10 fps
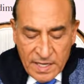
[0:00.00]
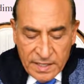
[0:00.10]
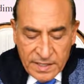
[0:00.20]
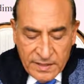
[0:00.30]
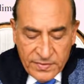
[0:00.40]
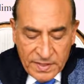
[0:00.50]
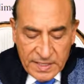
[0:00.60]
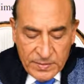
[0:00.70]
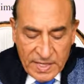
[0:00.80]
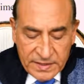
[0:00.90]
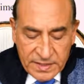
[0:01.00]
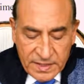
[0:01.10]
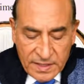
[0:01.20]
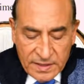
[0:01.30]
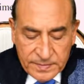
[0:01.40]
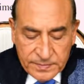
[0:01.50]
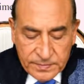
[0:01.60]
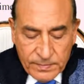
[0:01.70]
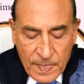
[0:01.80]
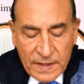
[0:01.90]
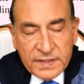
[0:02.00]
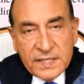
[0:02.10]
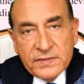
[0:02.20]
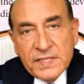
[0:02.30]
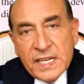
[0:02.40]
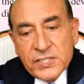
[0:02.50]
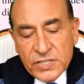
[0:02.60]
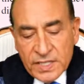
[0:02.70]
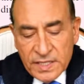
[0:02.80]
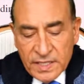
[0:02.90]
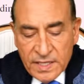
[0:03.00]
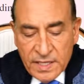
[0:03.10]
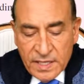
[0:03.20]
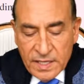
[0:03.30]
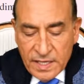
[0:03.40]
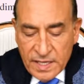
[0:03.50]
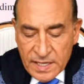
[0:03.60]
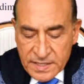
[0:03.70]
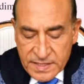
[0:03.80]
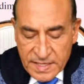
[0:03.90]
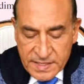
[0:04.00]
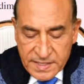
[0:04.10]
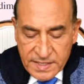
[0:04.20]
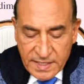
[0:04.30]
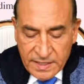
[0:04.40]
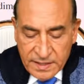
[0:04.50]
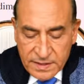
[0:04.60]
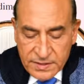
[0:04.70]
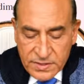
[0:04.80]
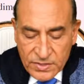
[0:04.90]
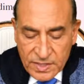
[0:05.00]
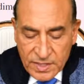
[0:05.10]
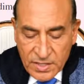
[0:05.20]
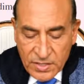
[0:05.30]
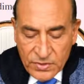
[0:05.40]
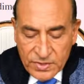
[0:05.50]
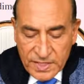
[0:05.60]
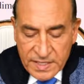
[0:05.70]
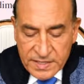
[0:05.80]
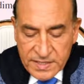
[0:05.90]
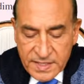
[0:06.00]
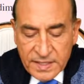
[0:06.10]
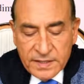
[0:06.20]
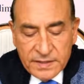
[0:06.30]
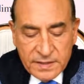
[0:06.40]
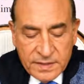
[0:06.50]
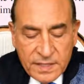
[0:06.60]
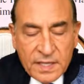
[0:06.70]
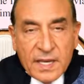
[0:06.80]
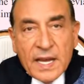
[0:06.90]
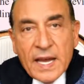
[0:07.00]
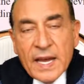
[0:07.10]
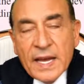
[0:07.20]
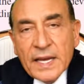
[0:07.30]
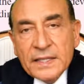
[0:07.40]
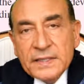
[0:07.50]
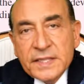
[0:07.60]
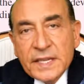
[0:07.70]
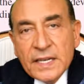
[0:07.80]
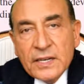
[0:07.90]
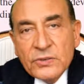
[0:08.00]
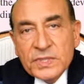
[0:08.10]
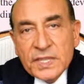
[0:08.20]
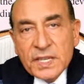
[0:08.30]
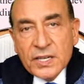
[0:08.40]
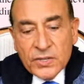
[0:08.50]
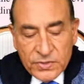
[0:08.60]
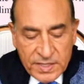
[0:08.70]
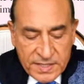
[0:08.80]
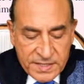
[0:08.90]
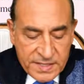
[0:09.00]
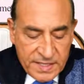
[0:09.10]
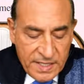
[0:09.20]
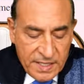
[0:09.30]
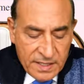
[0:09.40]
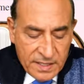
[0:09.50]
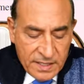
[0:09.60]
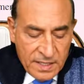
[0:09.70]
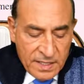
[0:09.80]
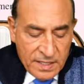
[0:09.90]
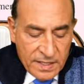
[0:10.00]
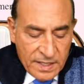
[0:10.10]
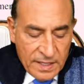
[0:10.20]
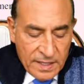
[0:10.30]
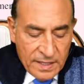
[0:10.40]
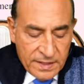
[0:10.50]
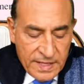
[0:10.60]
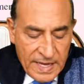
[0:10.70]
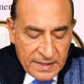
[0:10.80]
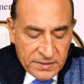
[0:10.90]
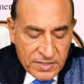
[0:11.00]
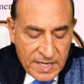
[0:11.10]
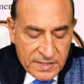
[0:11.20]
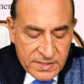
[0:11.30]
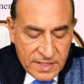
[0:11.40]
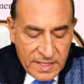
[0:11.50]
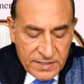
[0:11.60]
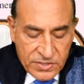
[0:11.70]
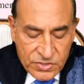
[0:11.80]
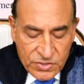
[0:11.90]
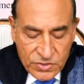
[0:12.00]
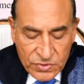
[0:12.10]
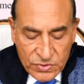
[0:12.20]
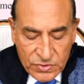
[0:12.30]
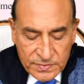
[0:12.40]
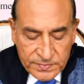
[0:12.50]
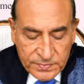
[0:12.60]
The fundamental deviation is a C, so the code is C. And when the code is C, that translates to